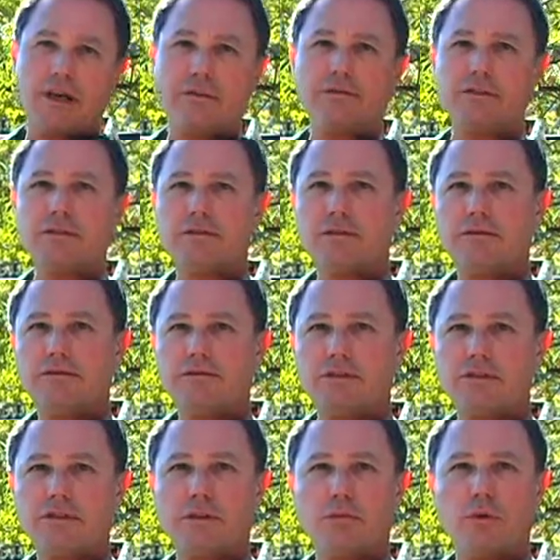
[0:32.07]
canvas for
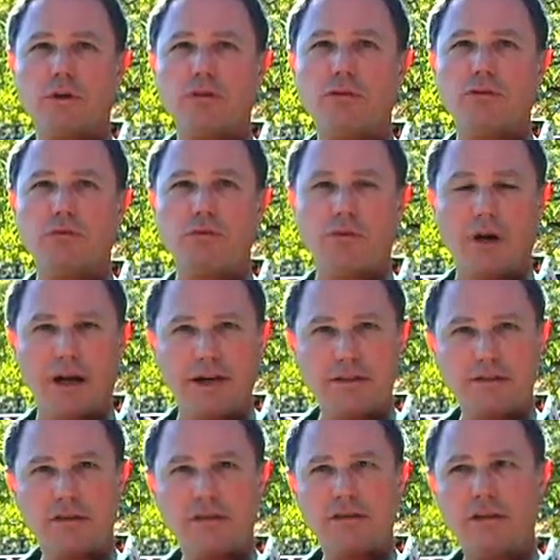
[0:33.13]
someone who
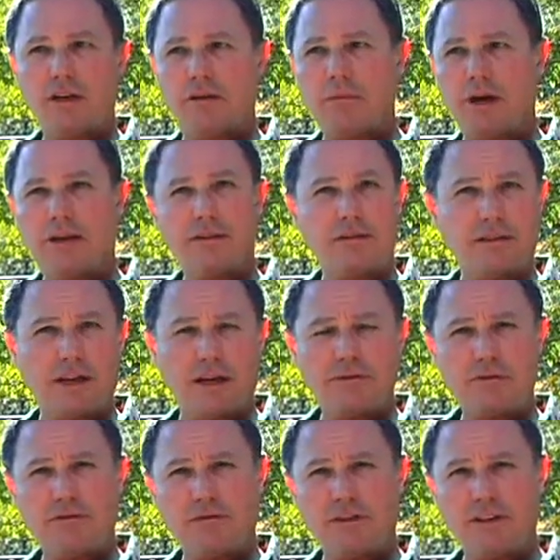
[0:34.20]
writes about the
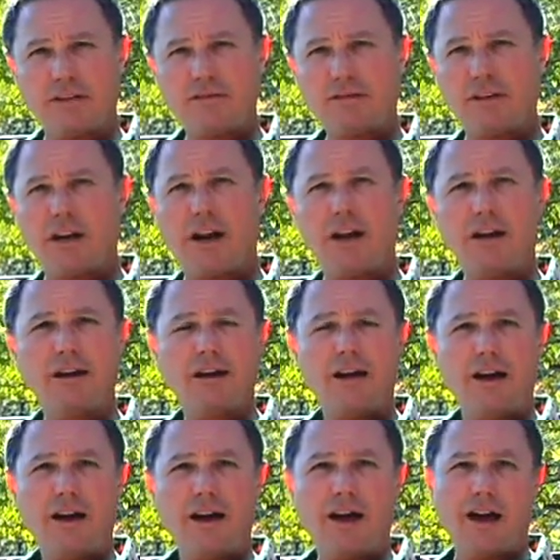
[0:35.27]
types of things that
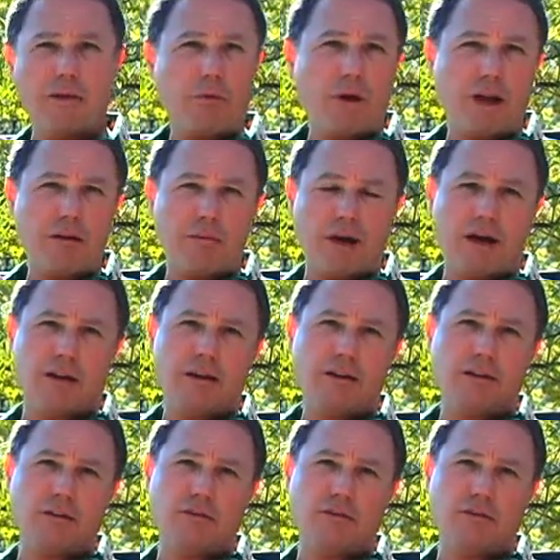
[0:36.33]
I write about. You